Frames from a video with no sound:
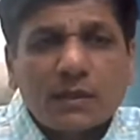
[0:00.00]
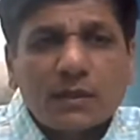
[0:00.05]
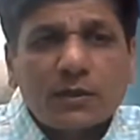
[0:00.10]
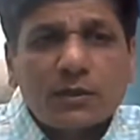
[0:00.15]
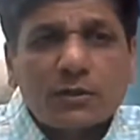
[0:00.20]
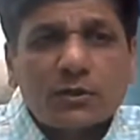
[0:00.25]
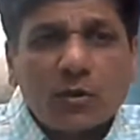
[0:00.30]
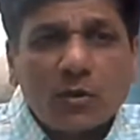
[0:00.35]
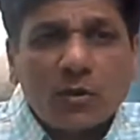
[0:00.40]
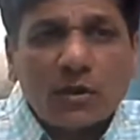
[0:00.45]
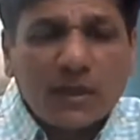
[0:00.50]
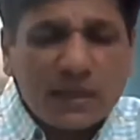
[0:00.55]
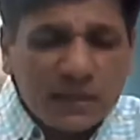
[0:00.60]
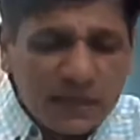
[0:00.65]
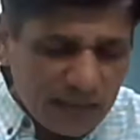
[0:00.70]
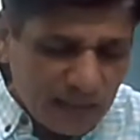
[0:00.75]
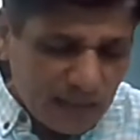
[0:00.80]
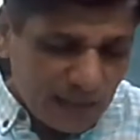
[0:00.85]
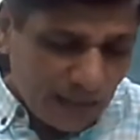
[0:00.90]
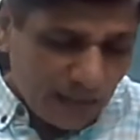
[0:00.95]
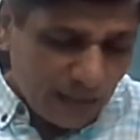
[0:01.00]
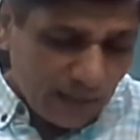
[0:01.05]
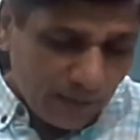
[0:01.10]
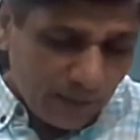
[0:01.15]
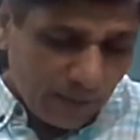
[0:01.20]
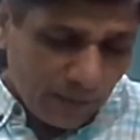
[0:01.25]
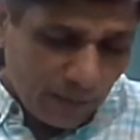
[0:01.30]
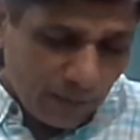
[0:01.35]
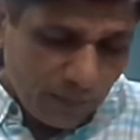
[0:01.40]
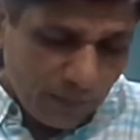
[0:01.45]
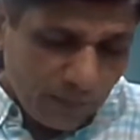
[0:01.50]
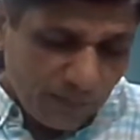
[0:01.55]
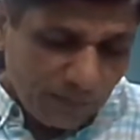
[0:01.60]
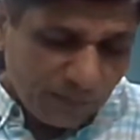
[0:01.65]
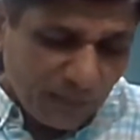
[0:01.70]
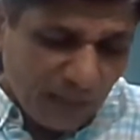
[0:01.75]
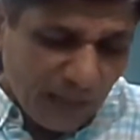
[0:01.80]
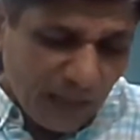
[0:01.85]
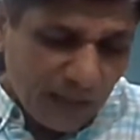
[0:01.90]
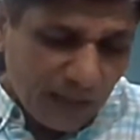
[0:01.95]
scholars
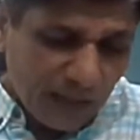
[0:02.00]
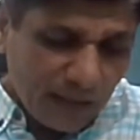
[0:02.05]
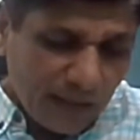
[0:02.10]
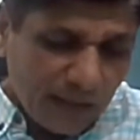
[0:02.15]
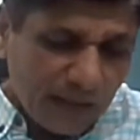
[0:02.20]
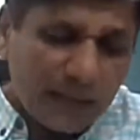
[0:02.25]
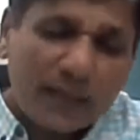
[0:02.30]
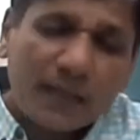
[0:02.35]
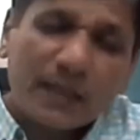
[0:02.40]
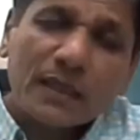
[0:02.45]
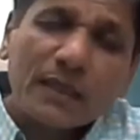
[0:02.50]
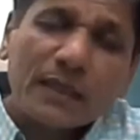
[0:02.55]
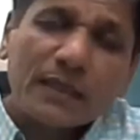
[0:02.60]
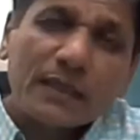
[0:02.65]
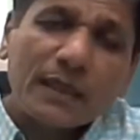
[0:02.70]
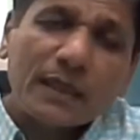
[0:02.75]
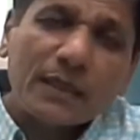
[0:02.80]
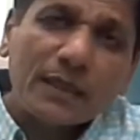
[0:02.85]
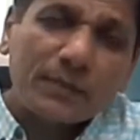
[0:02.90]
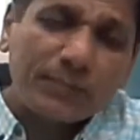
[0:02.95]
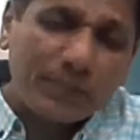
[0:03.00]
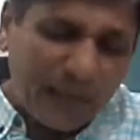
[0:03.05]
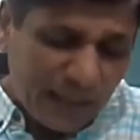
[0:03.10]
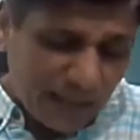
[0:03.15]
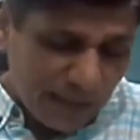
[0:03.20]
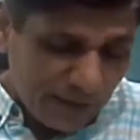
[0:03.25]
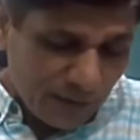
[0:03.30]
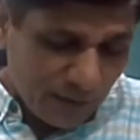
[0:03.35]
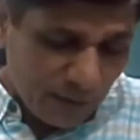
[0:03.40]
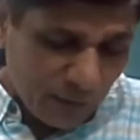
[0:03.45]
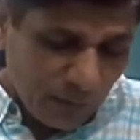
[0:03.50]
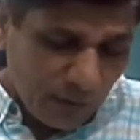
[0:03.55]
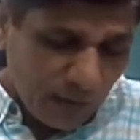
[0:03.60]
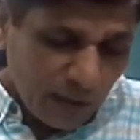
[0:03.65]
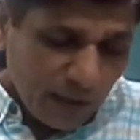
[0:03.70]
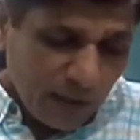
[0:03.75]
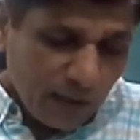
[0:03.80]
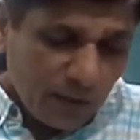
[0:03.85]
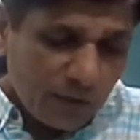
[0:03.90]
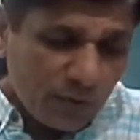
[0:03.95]
here in Paris,
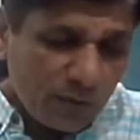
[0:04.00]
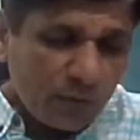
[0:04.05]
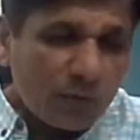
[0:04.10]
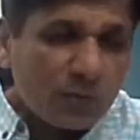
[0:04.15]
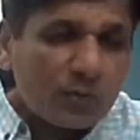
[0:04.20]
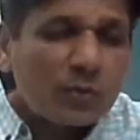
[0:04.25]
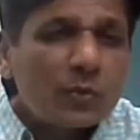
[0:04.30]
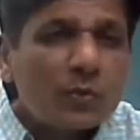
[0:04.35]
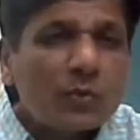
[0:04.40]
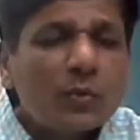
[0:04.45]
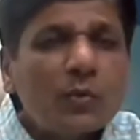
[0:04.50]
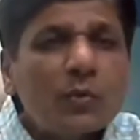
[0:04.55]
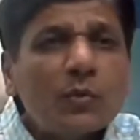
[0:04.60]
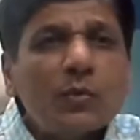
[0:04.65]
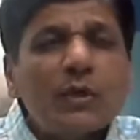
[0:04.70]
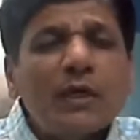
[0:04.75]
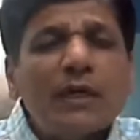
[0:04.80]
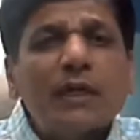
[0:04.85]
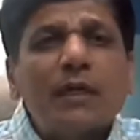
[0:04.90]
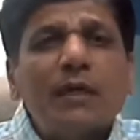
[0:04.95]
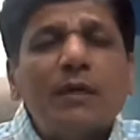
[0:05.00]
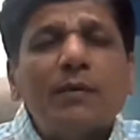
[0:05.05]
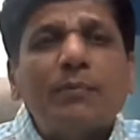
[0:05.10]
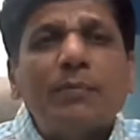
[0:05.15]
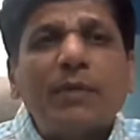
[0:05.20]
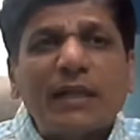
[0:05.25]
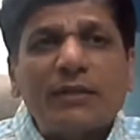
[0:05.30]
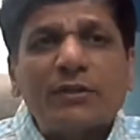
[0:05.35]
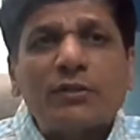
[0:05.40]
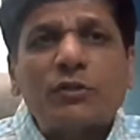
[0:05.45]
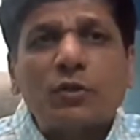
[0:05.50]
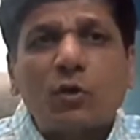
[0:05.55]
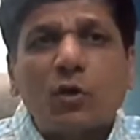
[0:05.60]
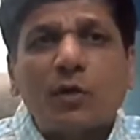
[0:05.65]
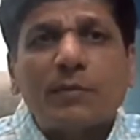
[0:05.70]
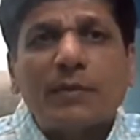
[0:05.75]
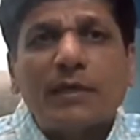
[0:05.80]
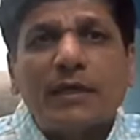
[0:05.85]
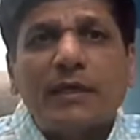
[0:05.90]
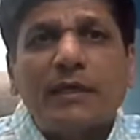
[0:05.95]
to do little
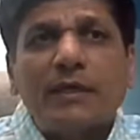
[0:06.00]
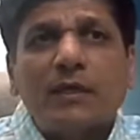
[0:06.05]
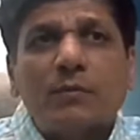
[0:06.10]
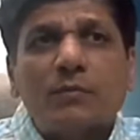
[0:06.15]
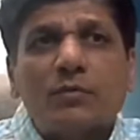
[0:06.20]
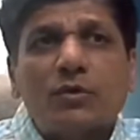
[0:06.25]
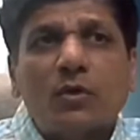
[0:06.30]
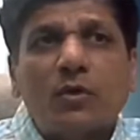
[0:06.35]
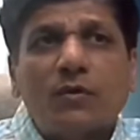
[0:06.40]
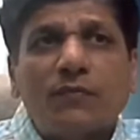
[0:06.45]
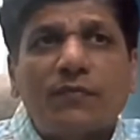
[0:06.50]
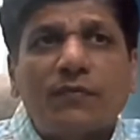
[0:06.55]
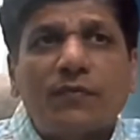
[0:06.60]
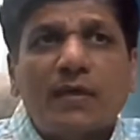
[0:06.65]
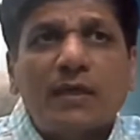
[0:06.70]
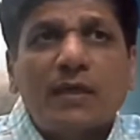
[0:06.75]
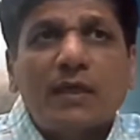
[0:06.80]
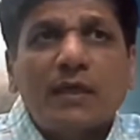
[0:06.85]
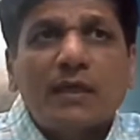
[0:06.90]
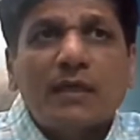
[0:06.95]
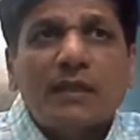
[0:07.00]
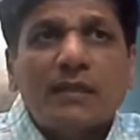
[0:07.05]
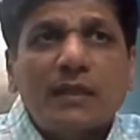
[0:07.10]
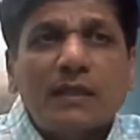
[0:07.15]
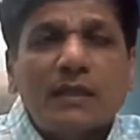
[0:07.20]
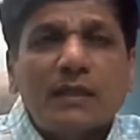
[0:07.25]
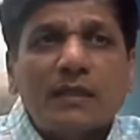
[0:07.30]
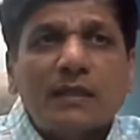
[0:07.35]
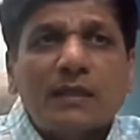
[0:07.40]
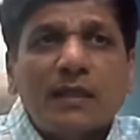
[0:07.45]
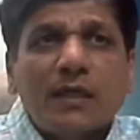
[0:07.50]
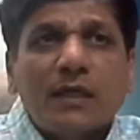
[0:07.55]
brainstorming in terms of the